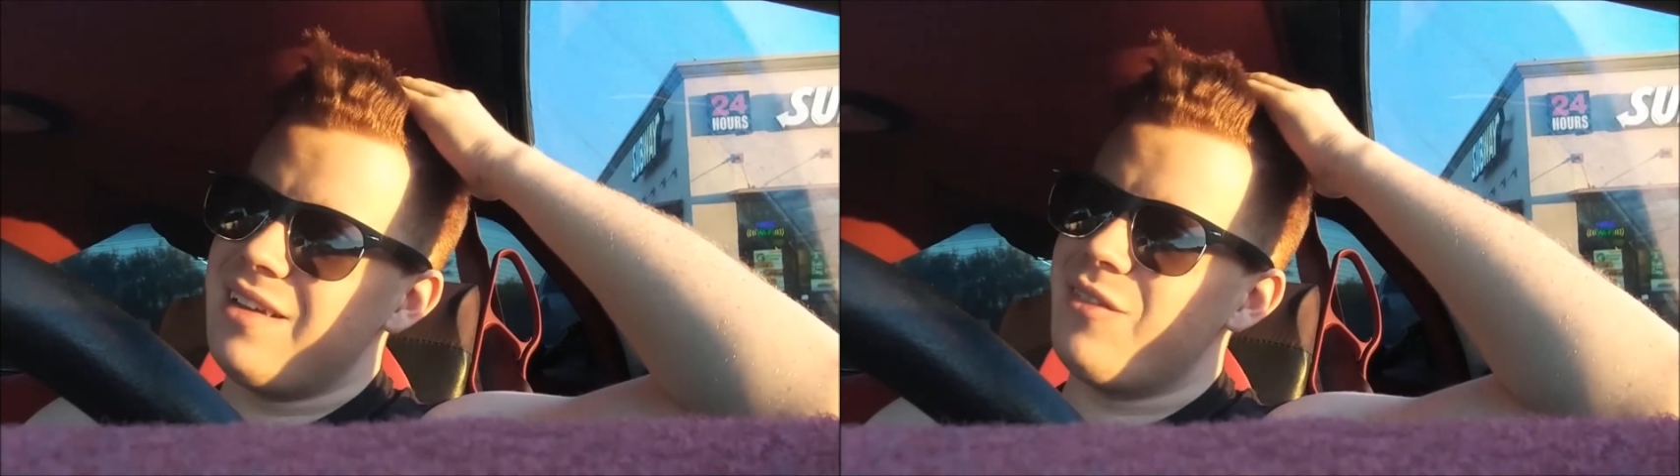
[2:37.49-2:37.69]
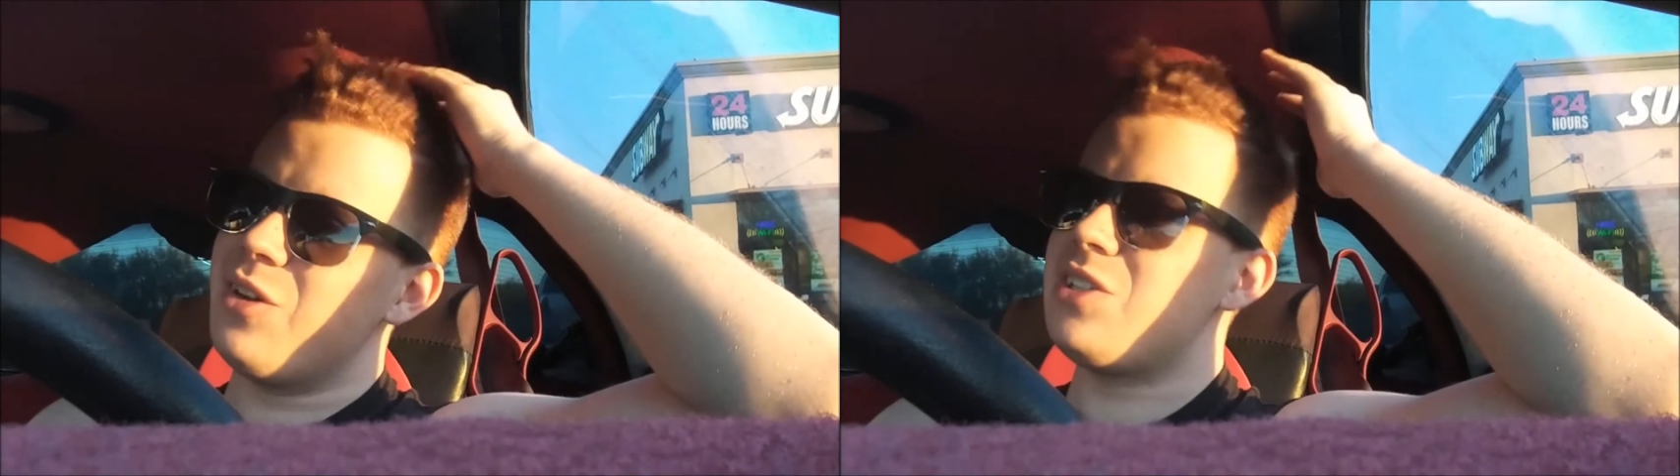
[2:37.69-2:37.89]

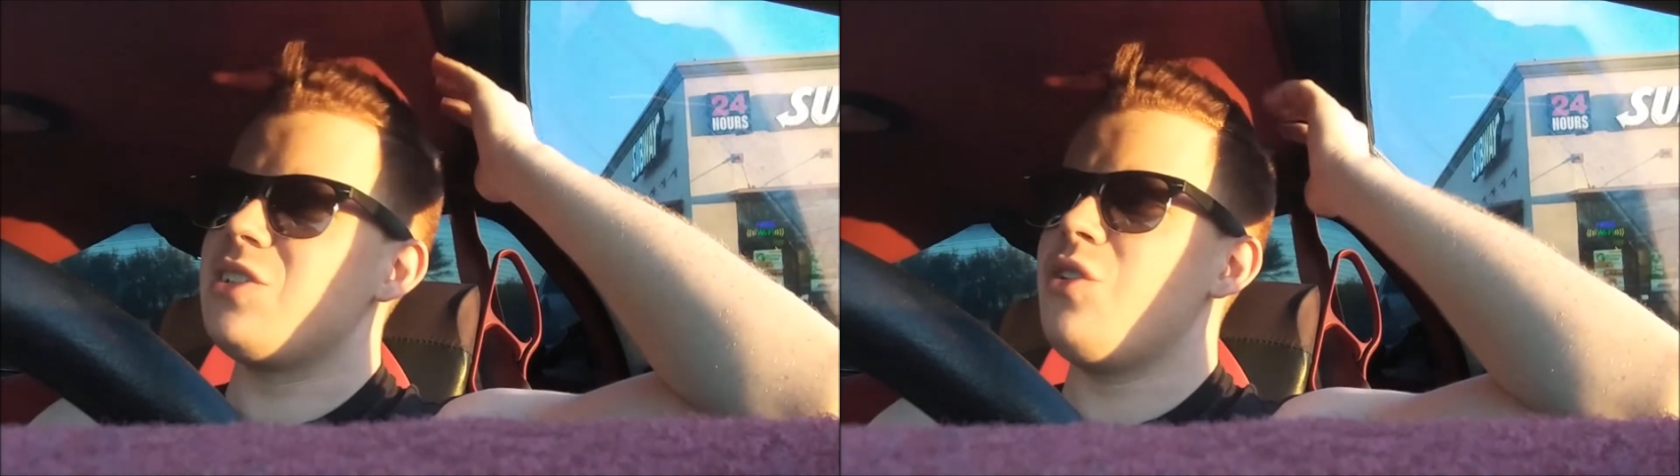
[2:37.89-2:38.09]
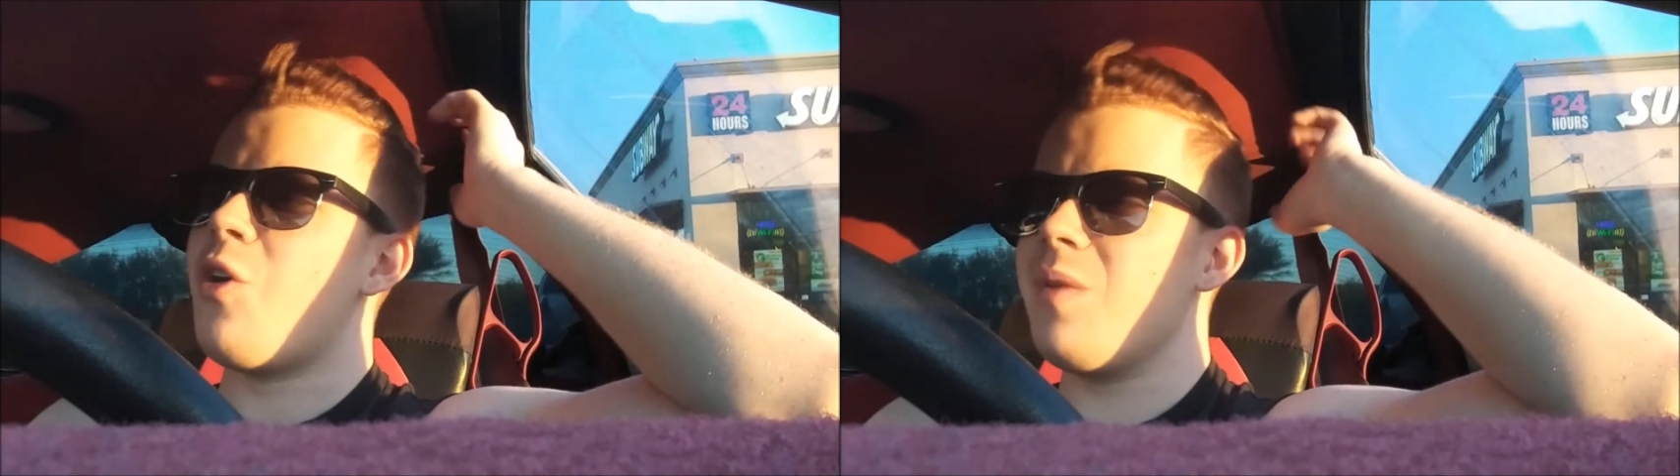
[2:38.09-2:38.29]
which
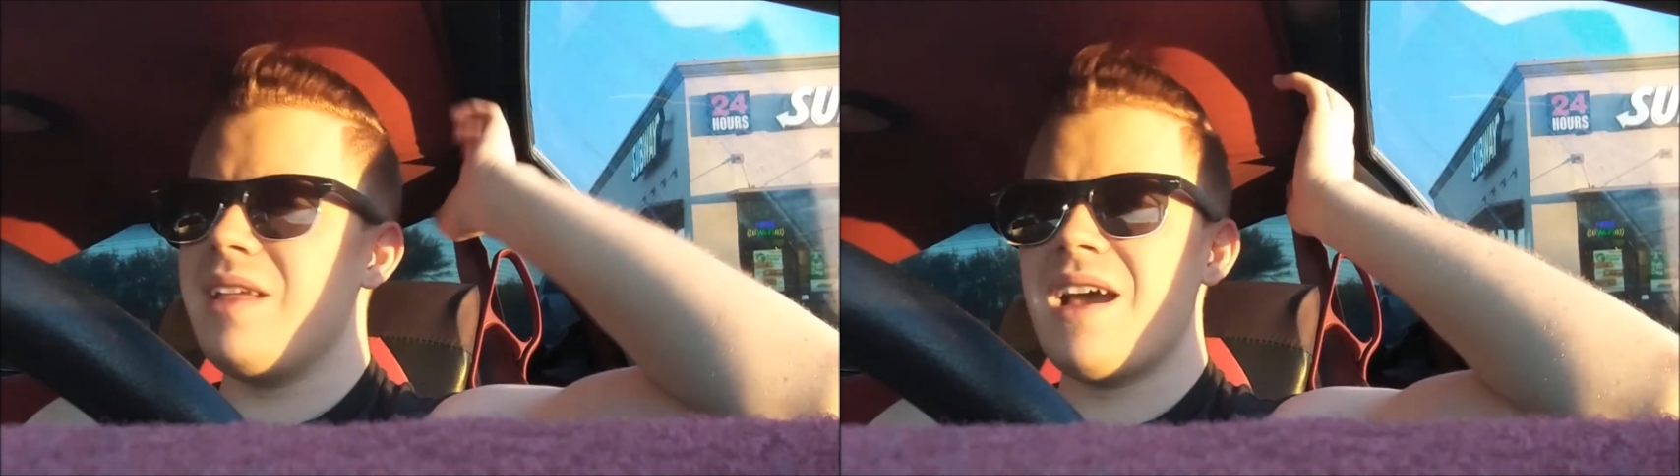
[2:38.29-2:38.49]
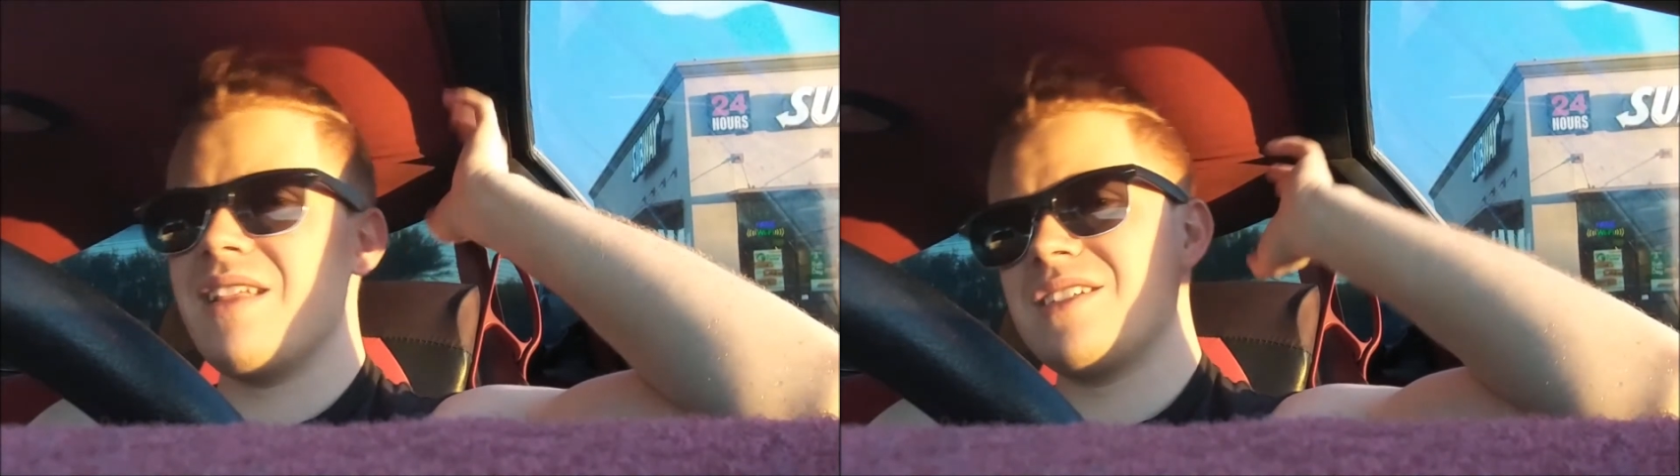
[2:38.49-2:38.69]
normally,
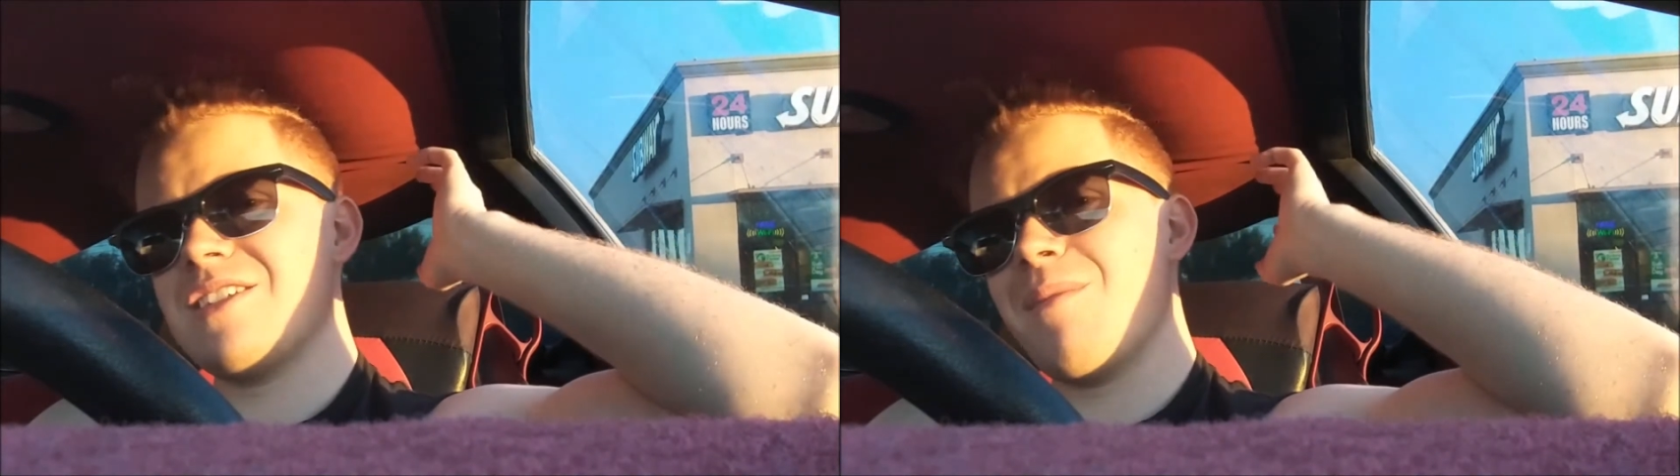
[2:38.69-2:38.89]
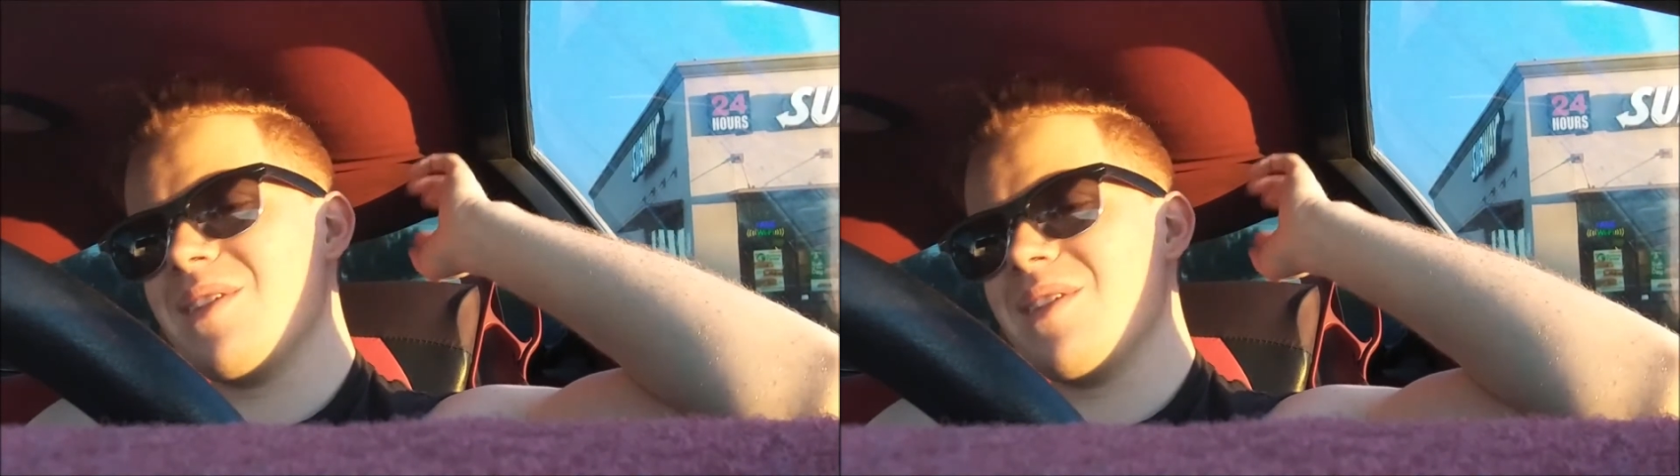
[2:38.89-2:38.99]
yeah, the sub